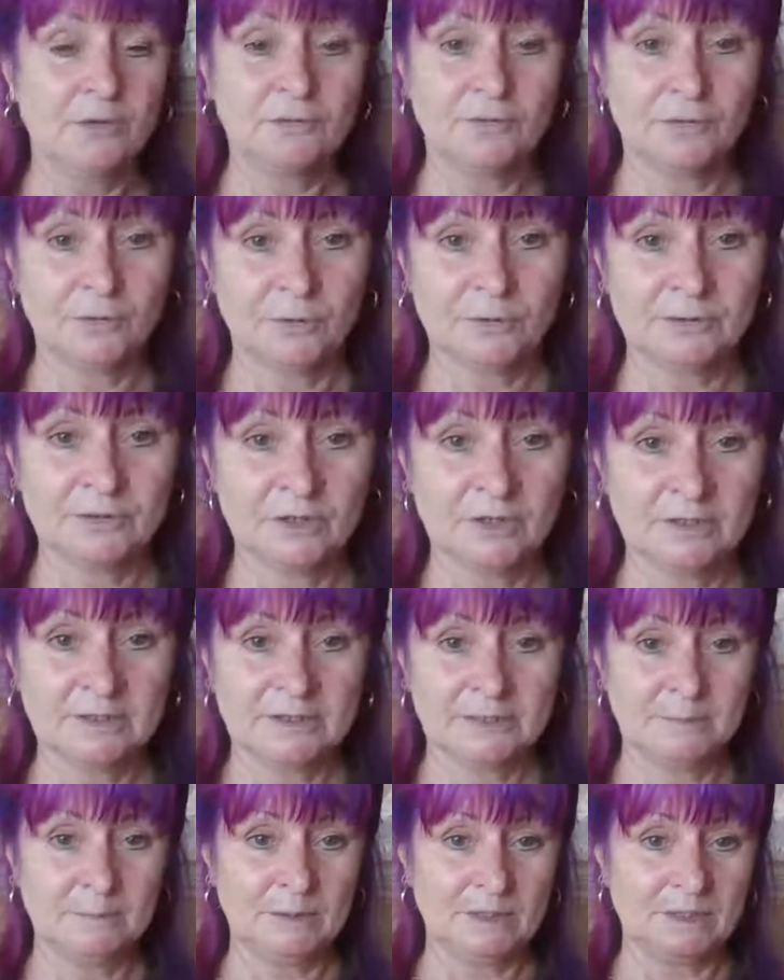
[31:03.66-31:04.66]

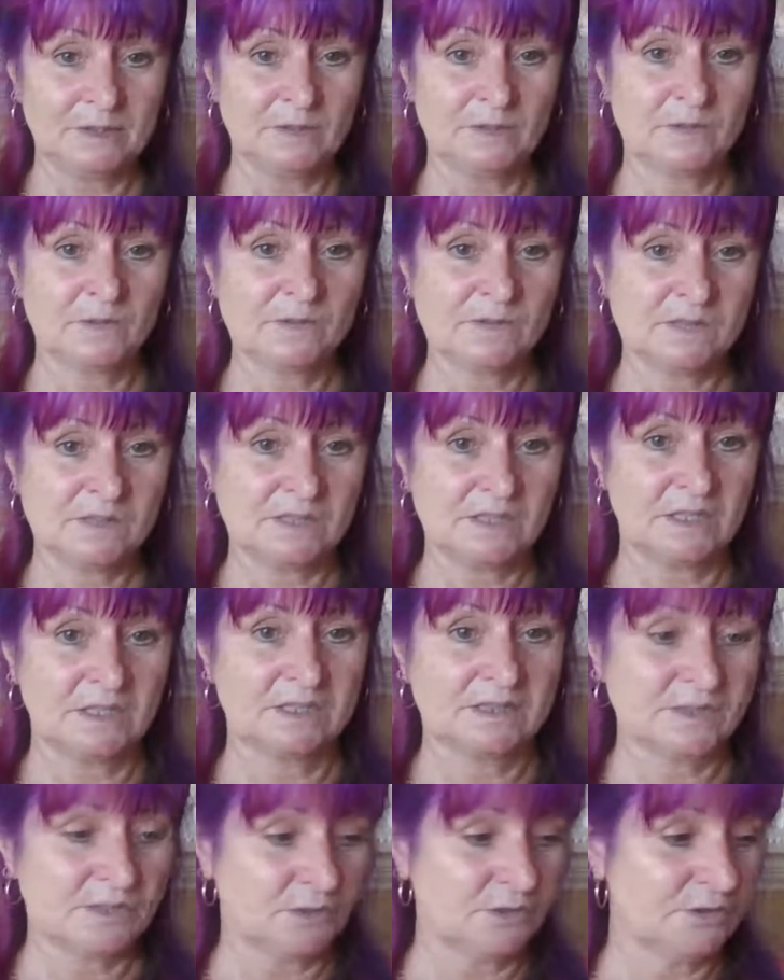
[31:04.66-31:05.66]
fortnightly because
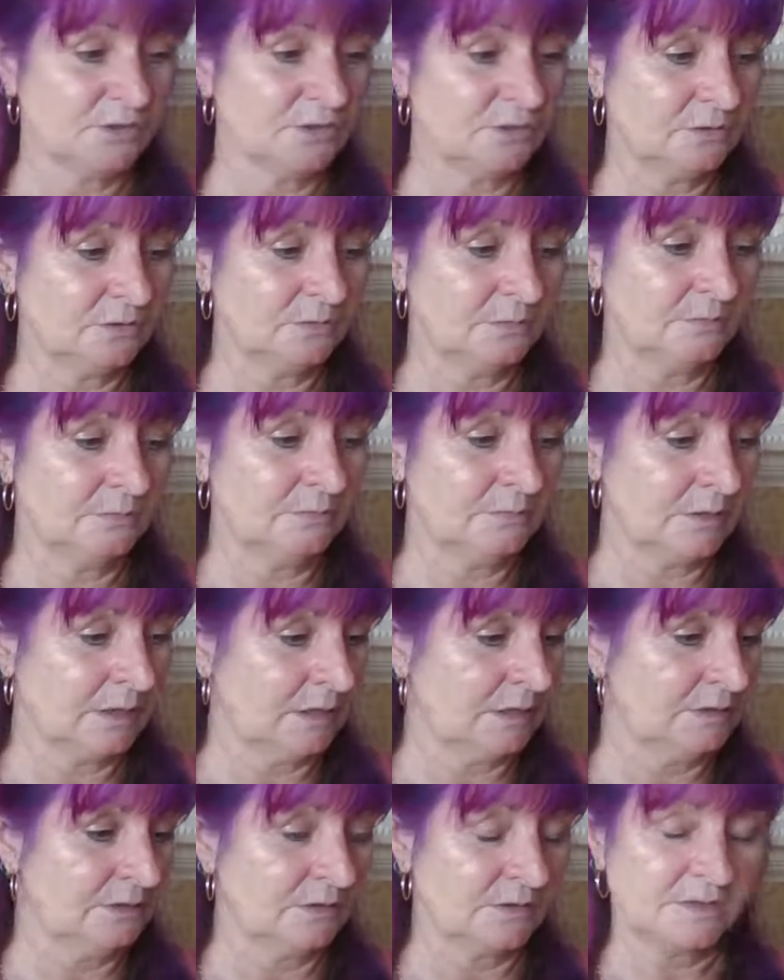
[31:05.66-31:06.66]

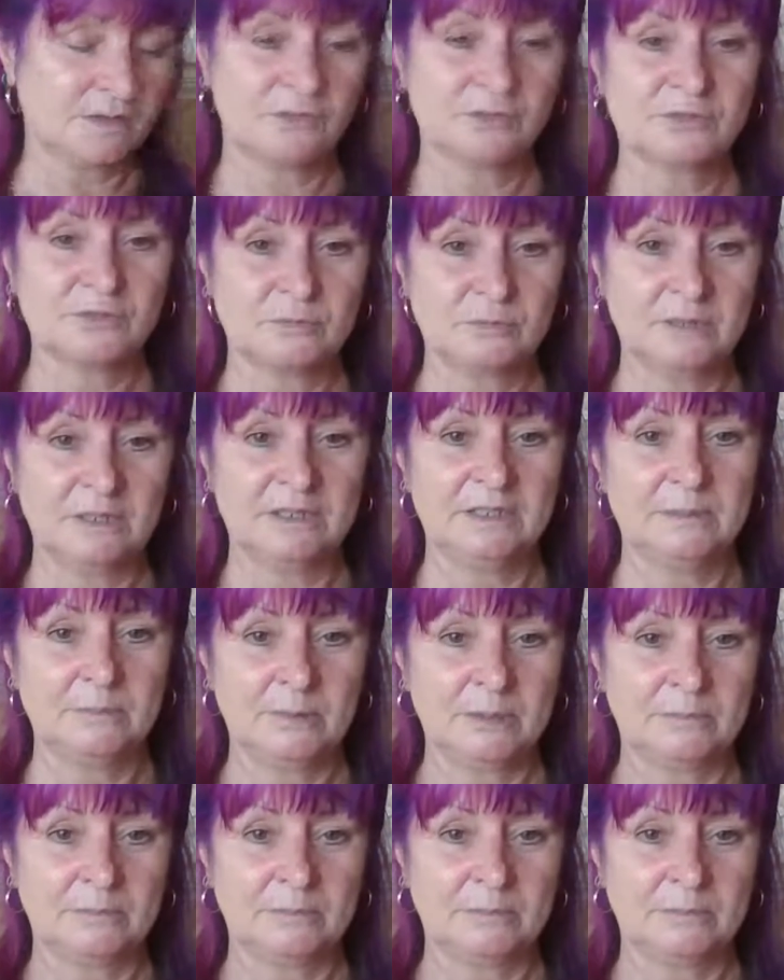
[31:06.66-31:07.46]
not social media,